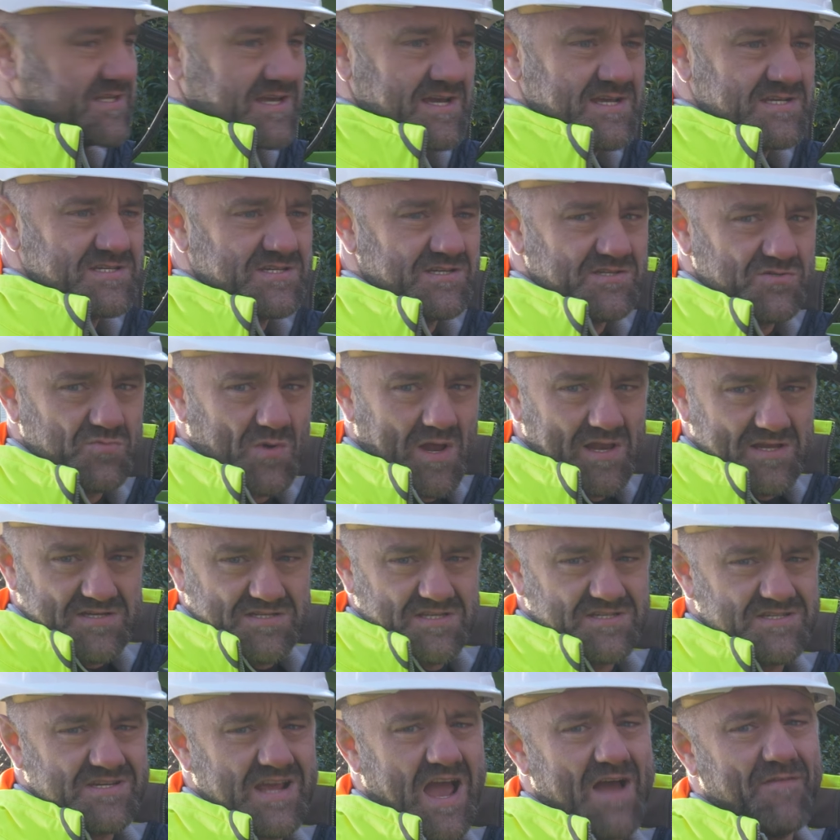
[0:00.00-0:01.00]
this as well as
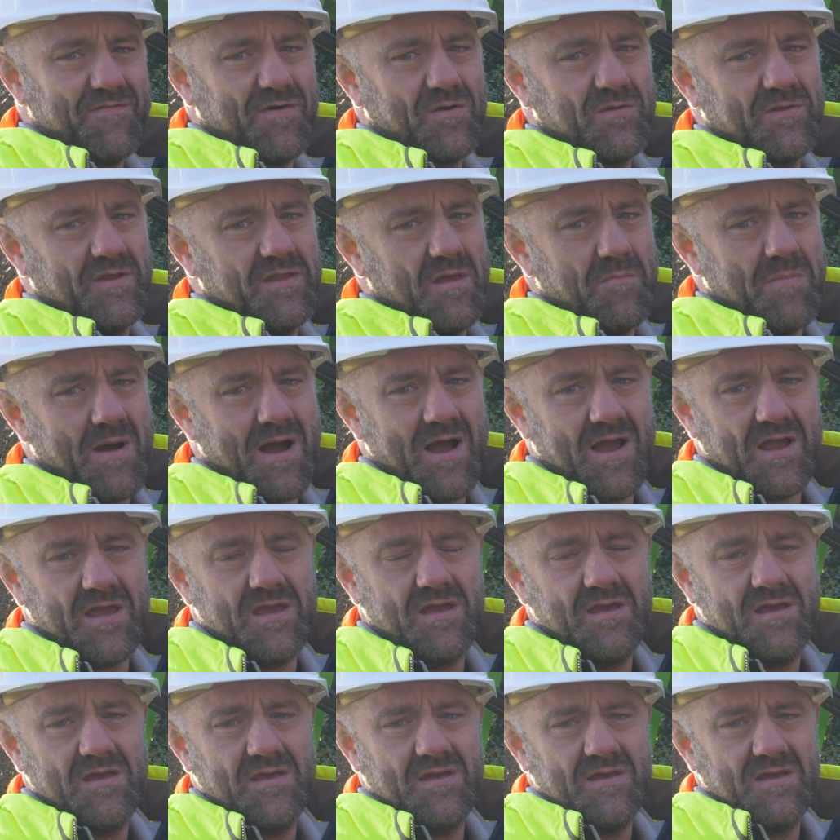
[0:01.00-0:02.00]
the scaffold at the back.
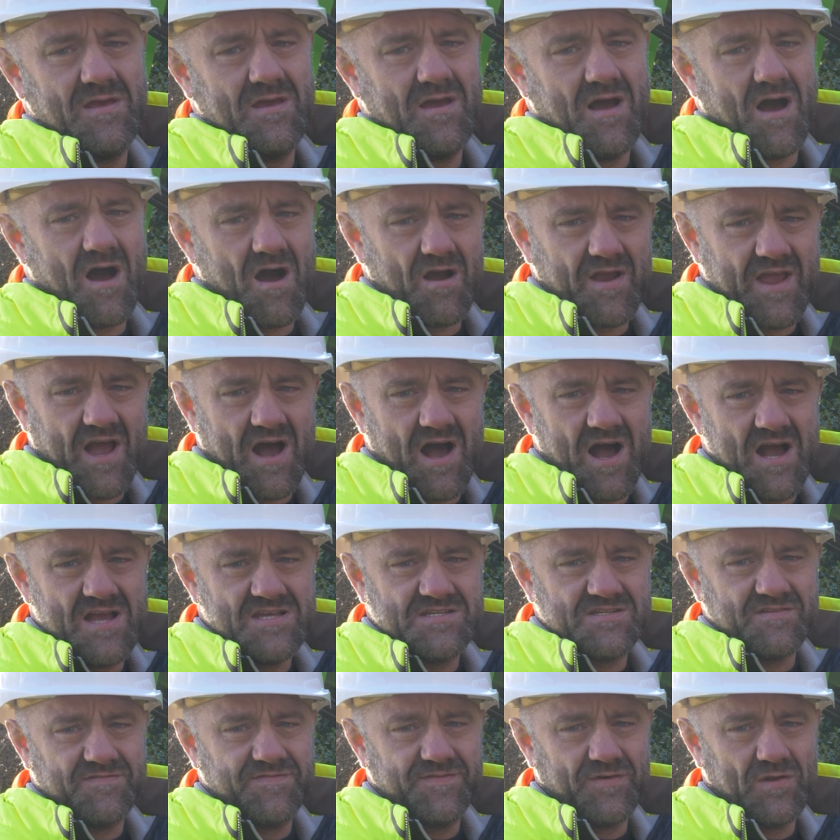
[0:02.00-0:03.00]
Our
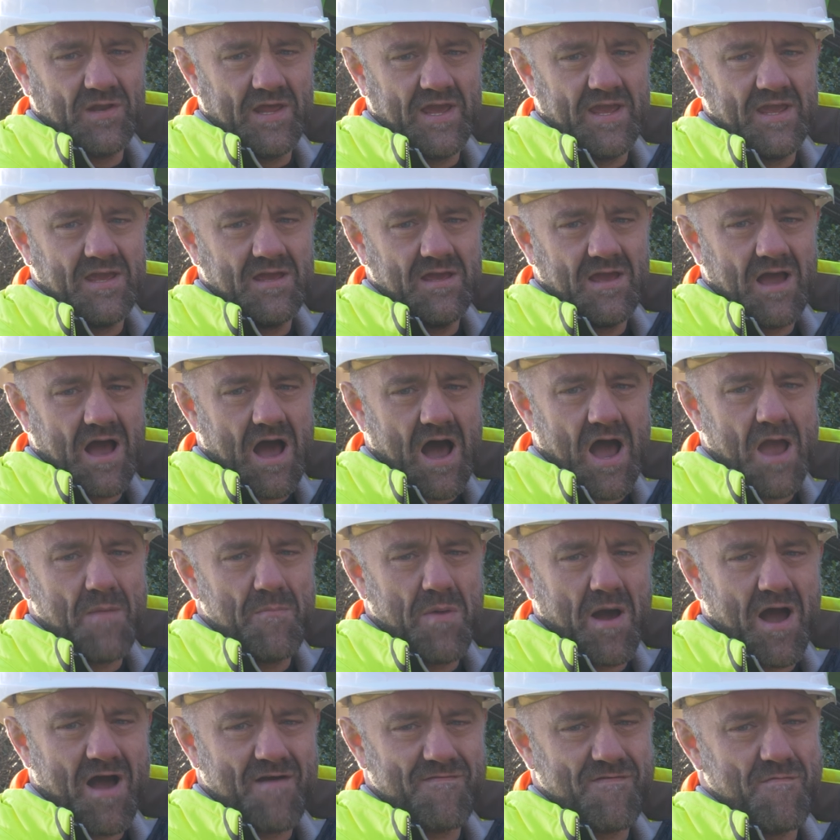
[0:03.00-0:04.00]
guys are fully
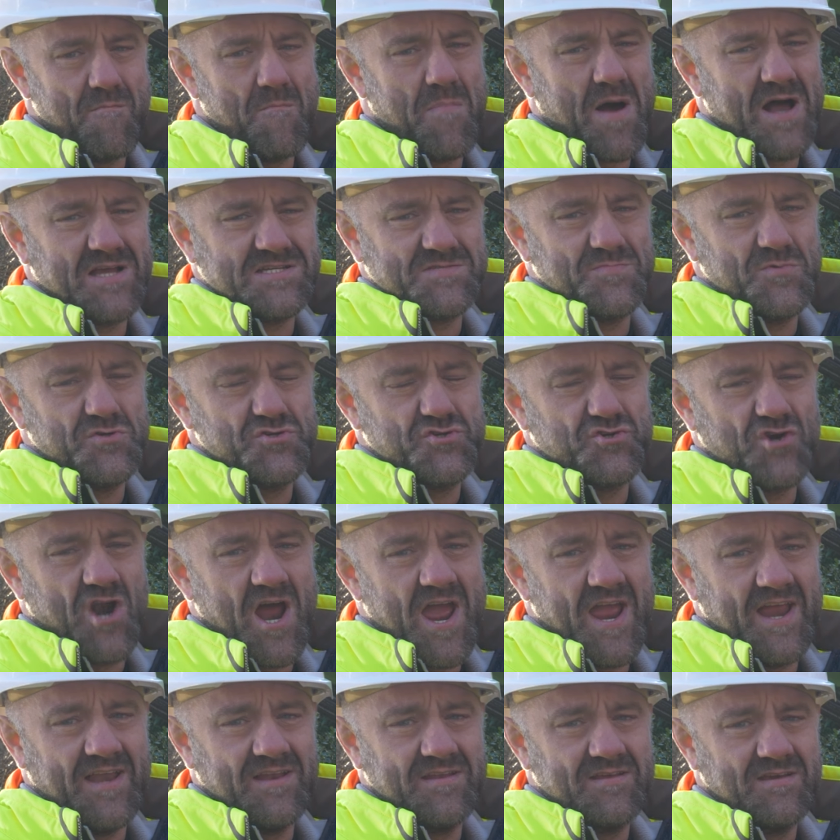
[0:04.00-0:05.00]
IPAF and PASMA
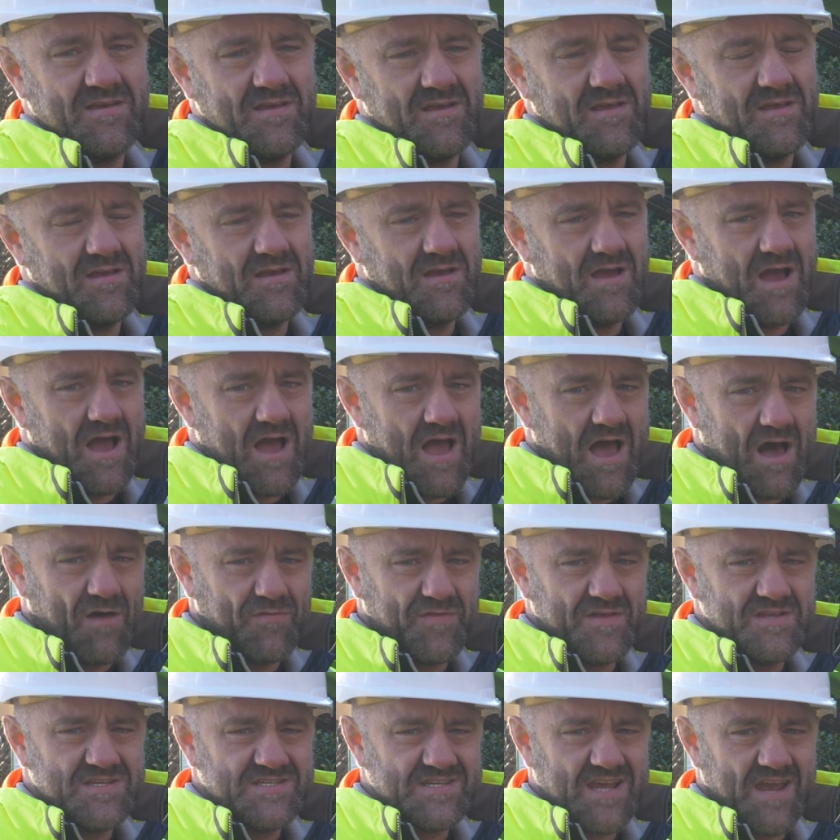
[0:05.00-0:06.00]
trained.
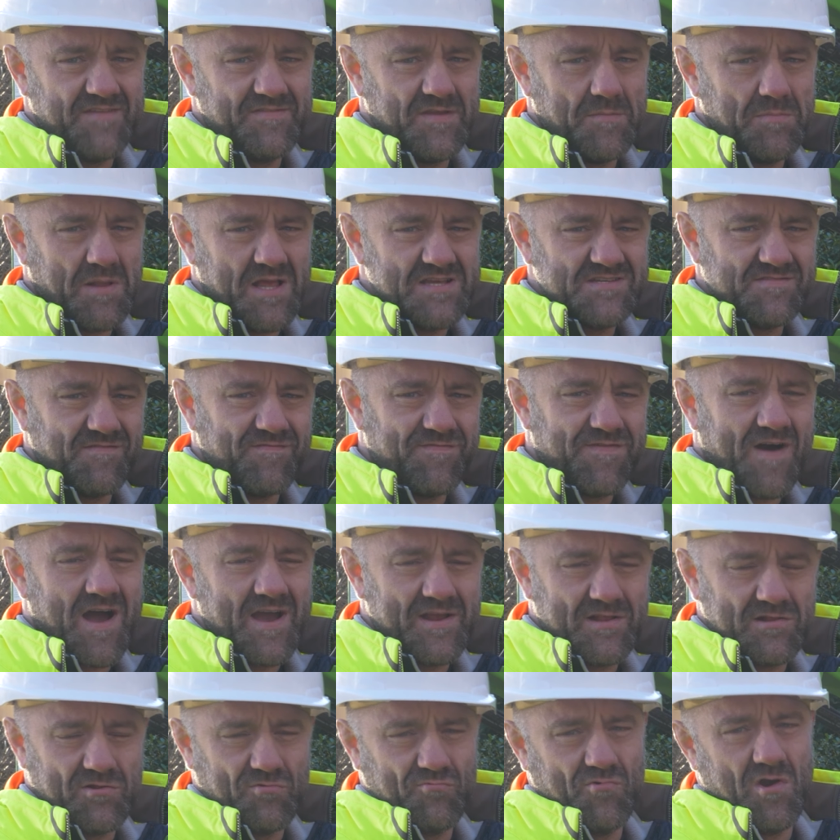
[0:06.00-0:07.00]
Health and safety plays a
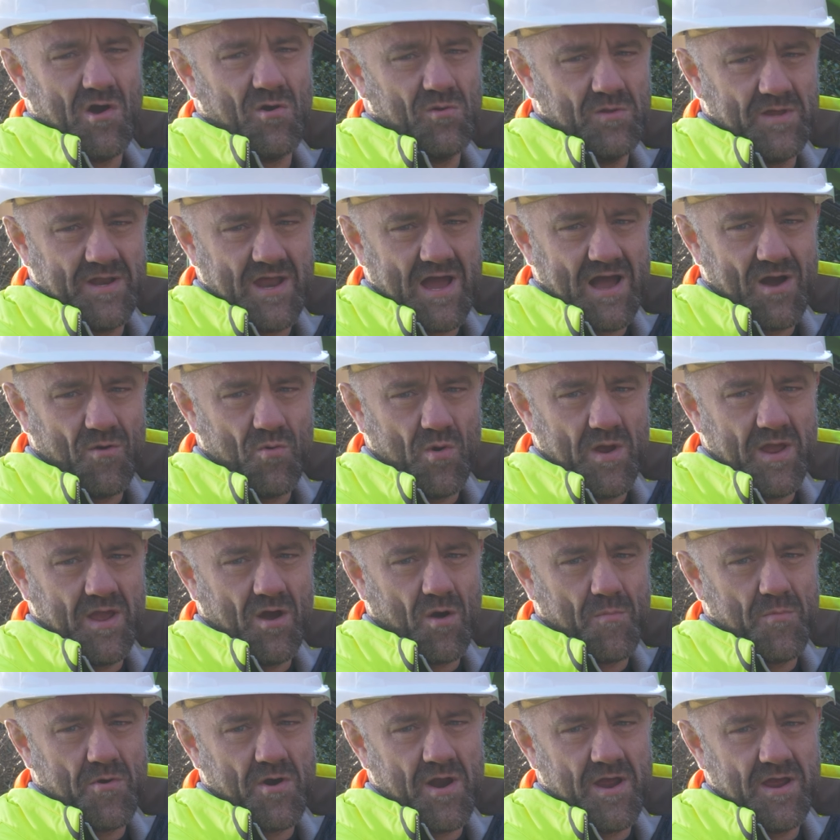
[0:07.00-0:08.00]
vital role in how we
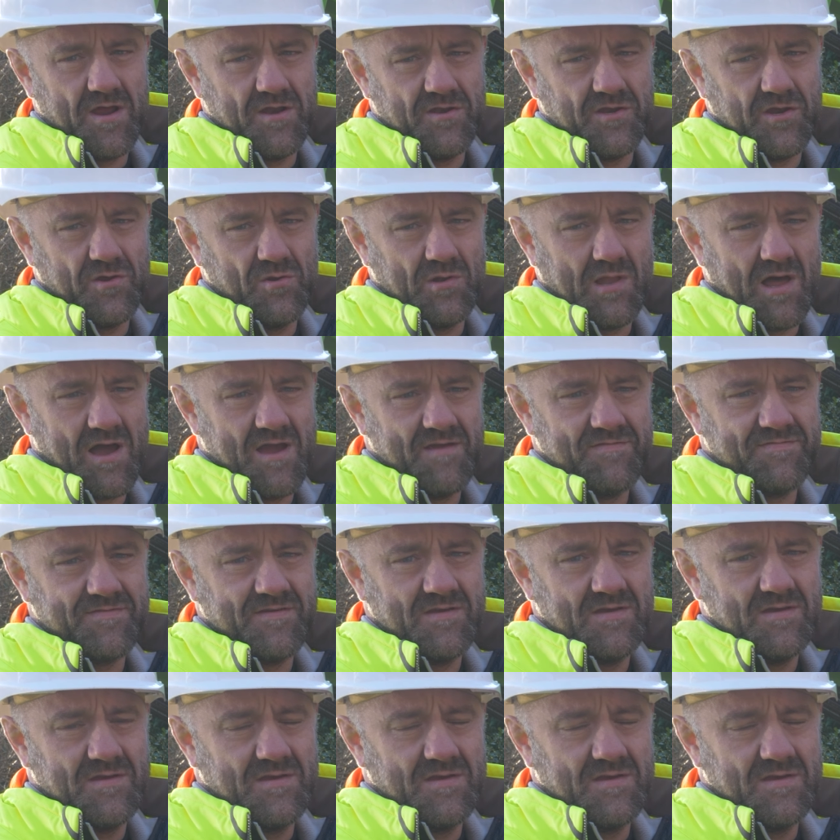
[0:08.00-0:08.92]
operate at NuLife,